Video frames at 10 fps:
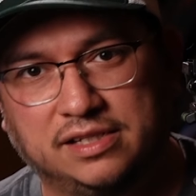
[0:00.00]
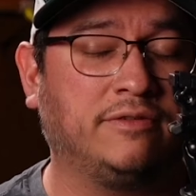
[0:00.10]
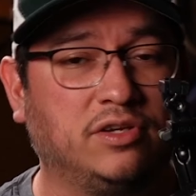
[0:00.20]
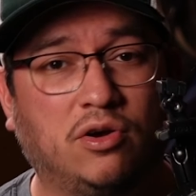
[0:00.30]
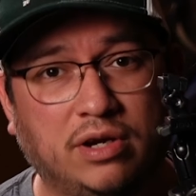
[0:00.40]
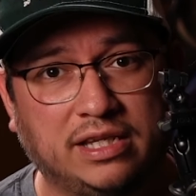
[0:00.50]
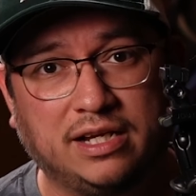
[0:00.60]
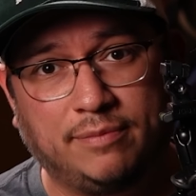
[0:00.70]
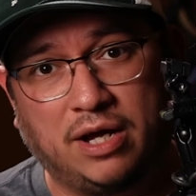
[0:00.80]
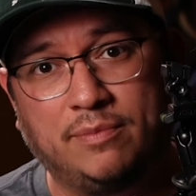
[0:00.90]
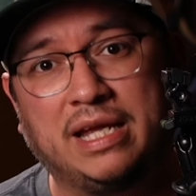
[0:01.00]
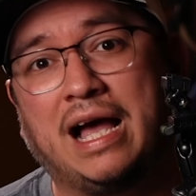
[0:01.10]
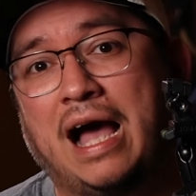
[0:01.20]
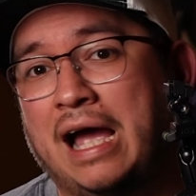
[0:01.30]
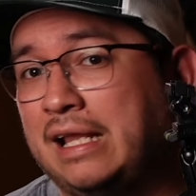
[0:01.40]
If you know anything about me,
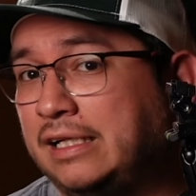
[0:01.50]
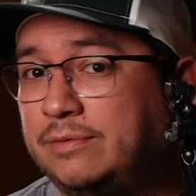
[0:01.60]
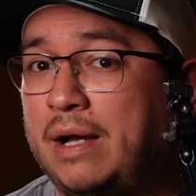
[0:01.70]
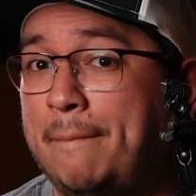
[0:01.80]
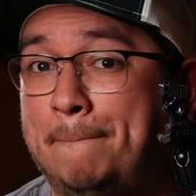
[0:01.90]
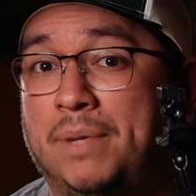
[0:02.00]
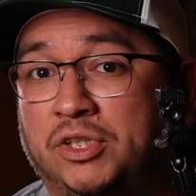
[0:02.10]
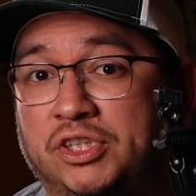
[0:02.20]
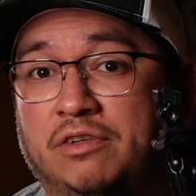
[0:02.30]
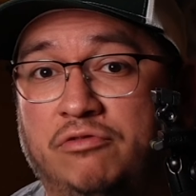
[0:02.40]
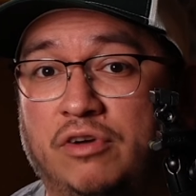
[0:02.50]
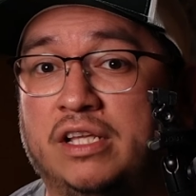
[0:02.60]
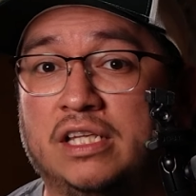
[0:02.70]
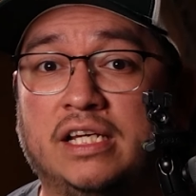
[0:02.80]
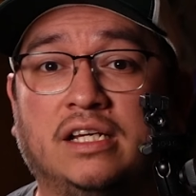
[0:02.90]
I like to buy
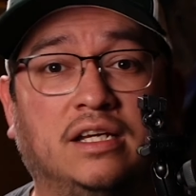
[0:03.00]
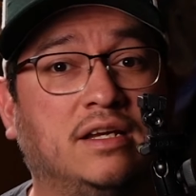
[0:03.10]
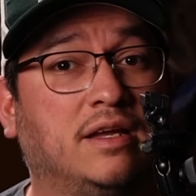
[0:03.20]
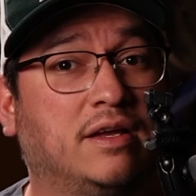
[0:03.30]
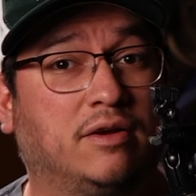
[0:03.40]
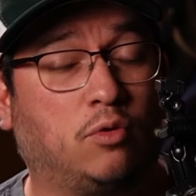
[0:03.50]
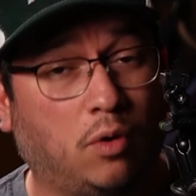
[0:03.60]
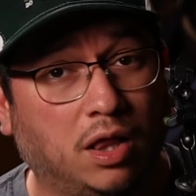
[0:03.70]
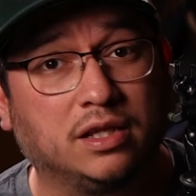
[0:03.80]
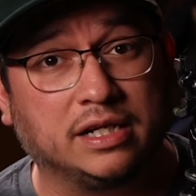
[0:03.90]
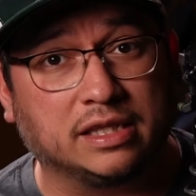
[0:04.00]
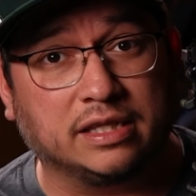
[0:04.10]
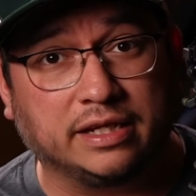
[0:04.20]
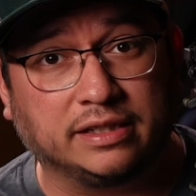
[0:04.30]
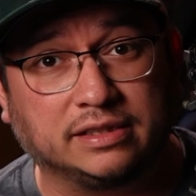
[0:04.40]
budget-friendly quality
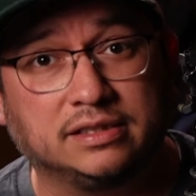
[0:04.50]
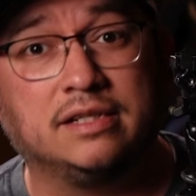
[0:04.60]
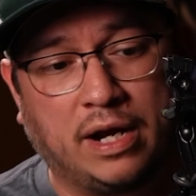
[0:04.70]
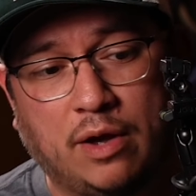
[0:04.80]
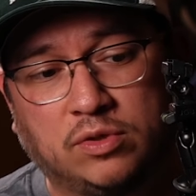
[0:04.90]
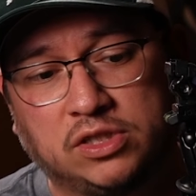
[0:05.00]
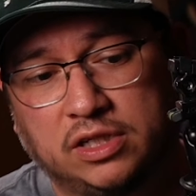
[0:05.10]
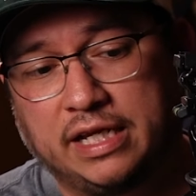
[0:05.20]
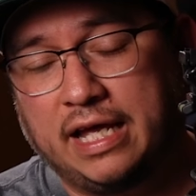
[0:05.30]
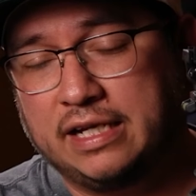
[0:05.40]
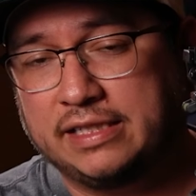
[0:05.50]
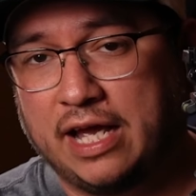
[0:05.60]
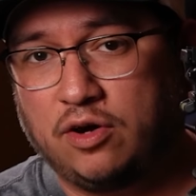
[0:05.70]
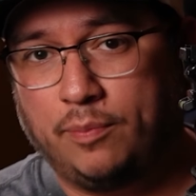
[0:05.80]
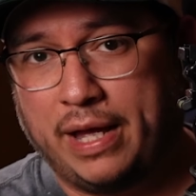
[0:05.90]
things. When I was looking at a
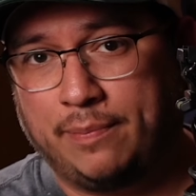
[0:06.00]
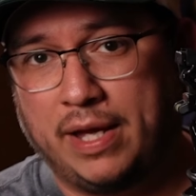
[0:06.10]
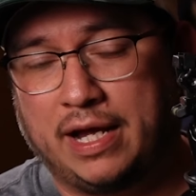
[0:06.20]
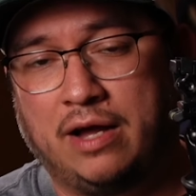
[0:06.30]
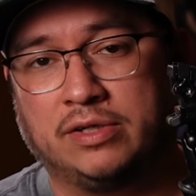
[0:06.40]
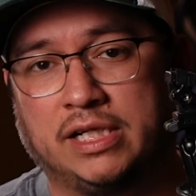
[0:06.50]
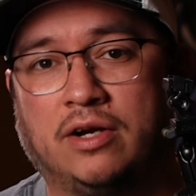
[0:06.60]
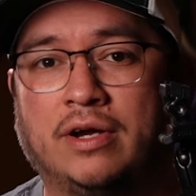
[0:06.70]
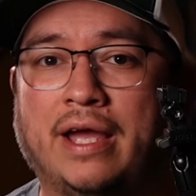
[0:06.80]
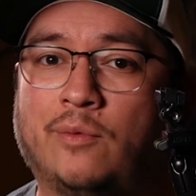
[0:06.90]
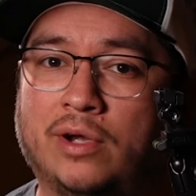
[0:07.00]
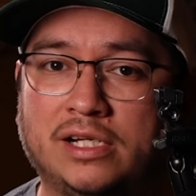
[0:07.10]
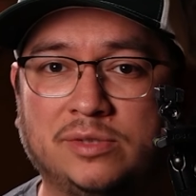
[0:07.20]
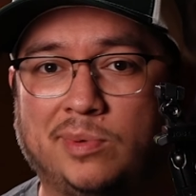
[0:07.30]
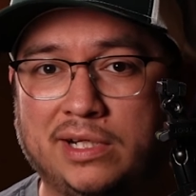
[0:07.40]
tackle backpack, I was like, okay, we're
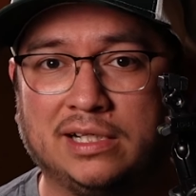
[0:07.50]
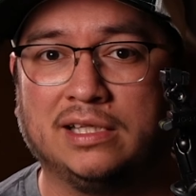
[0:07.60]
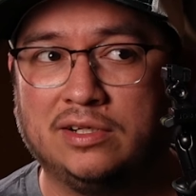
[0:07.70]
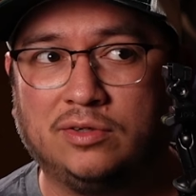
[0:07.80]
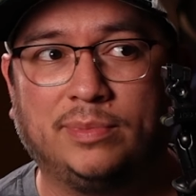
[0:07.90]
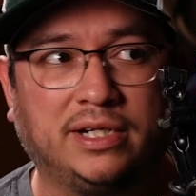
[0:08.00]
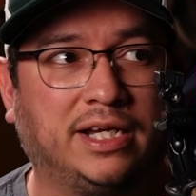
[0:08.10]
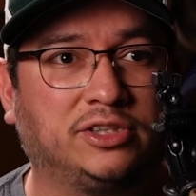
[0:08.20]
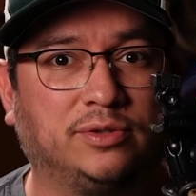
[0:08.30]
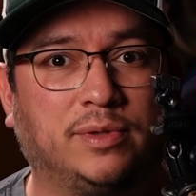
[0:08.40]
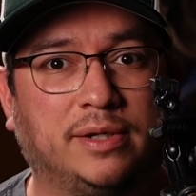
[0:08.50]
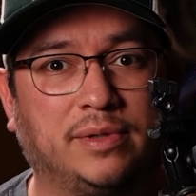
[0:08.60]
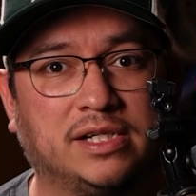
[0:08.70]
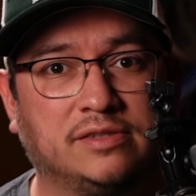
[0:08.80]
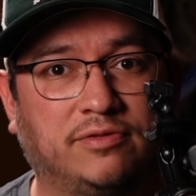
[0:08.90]
gonna spend a little bit of extra money
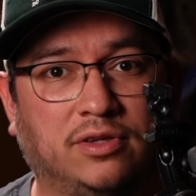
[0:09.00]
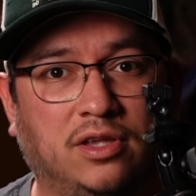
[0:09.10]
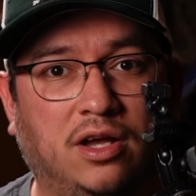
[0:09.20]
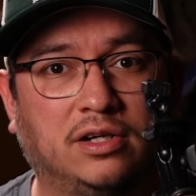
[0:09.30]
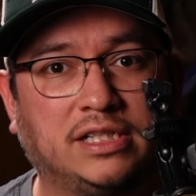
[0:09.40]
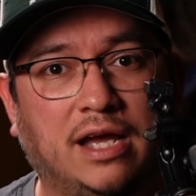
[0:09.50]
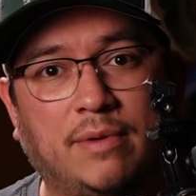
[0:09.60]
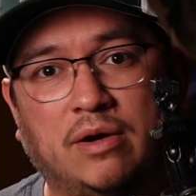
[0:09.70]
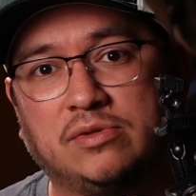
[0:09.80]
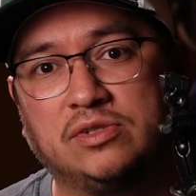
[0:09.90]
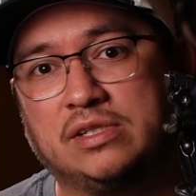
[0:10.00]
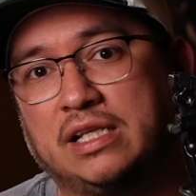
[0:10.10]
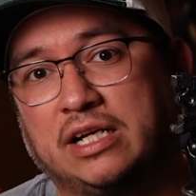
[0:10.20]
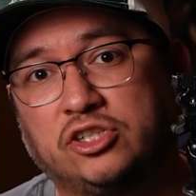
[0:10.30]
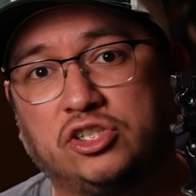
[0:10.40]
because for a long time I was using
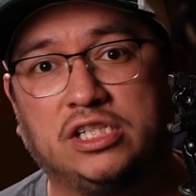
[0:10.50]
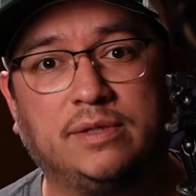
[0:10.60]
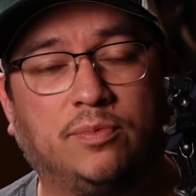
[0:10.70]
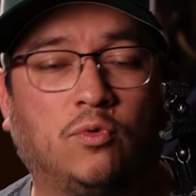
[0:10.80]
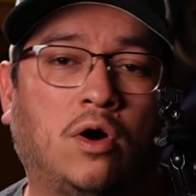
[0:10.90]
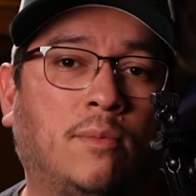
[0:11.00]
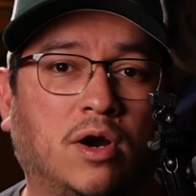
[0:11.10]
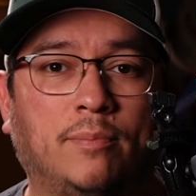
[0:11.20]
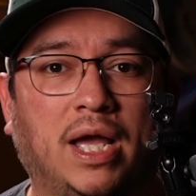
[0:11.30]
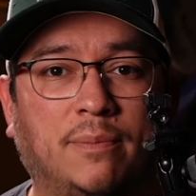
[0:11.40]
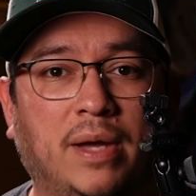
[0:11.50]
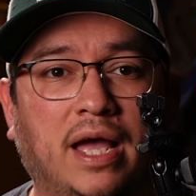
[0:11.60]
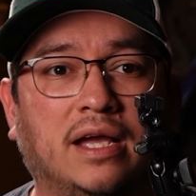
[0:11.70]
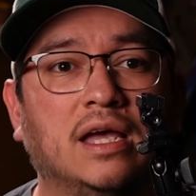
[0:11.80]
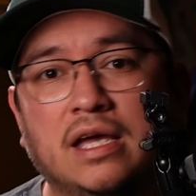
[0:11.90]
like a cheap Walmart
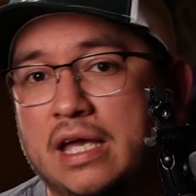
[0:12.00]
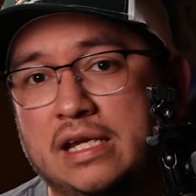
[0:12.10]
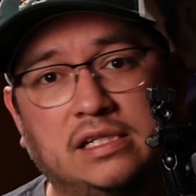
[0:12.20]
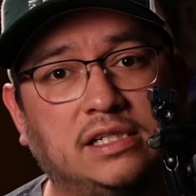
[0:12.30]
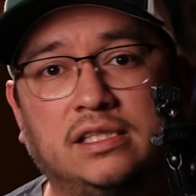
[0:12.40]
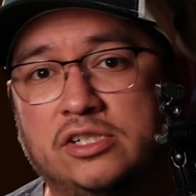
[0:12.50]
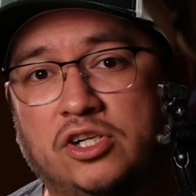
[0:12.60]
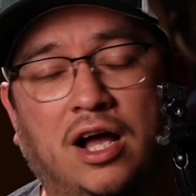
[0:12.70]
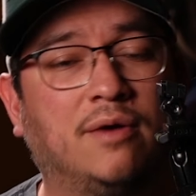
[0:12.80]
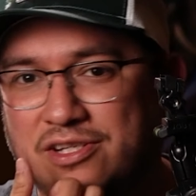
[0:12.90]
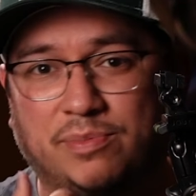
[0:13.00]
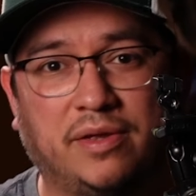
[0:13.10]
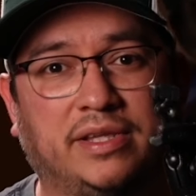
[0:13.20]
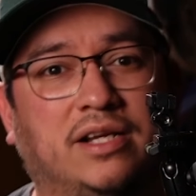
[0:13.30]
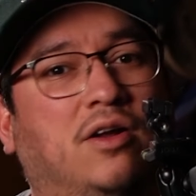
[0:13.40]
backpack and it did the job. So you're
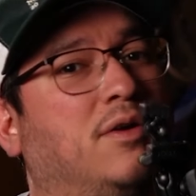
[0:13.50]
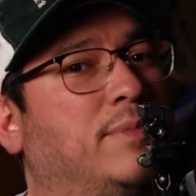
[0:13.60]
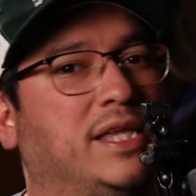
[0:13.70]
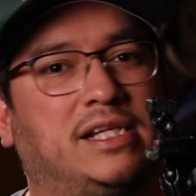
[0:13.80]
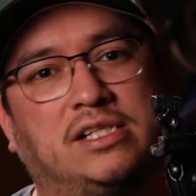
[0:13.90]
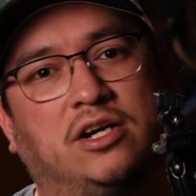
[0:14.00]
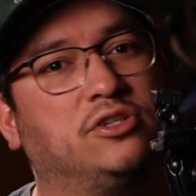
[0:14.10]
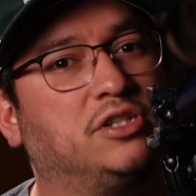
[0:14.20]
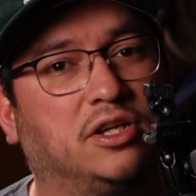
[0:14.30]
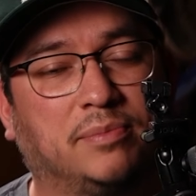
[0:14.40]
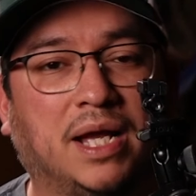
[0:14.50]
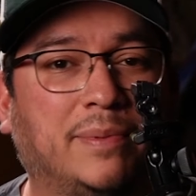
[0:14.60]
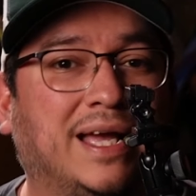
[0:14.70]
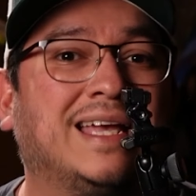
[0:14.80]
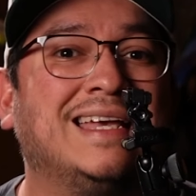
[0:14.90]
probably thinking, oh man, that's $100
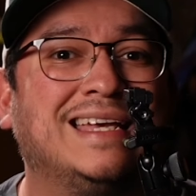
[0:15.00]
backpack.